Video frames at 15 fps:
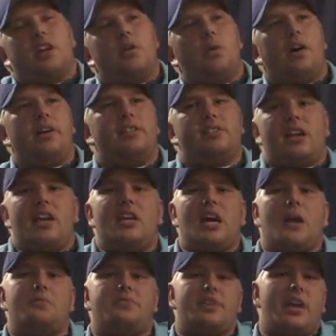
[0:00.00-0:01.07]
So, anyways, he
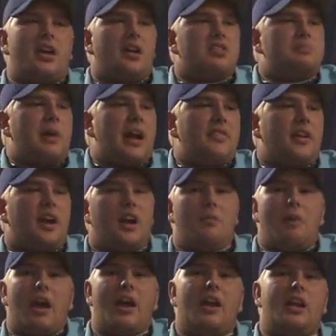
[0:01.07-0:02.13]
comes back there, and
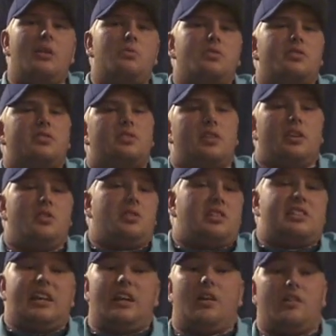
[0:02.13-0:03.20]
man, you
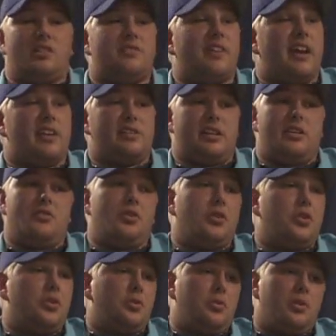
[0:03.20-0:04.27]
could see it on his face. He
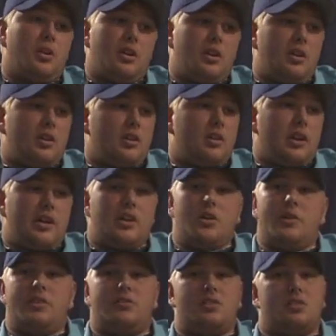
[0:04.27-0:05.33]
knew
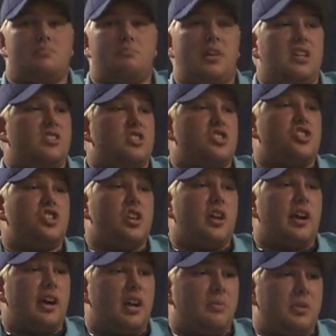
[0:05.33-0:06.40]
he just beat the
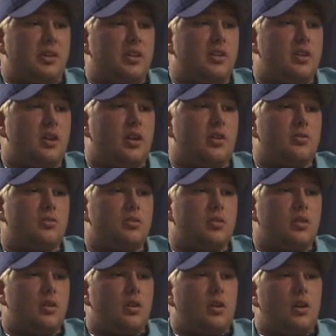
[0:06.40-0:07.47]
shit out of me, And
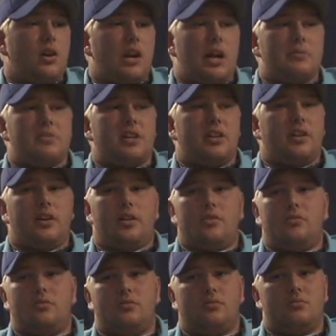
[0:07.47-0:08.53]
I'm sitting
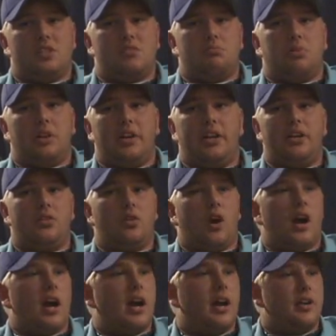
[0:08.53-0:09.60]
there just bleeding,
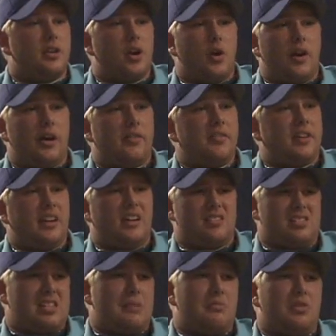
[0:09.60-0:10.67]
crying, and everything
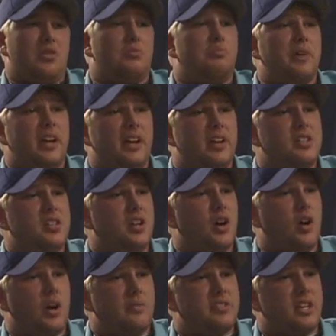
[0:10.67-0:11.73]
else because I'm a little bitch, and
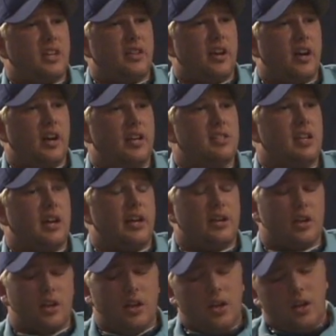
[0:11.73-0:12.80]
I'm sitting there, and he's
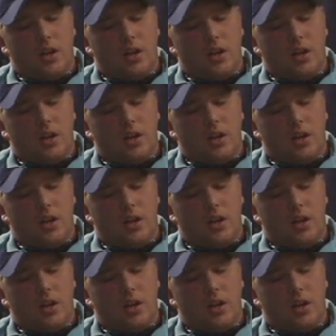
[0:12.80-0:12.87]
like,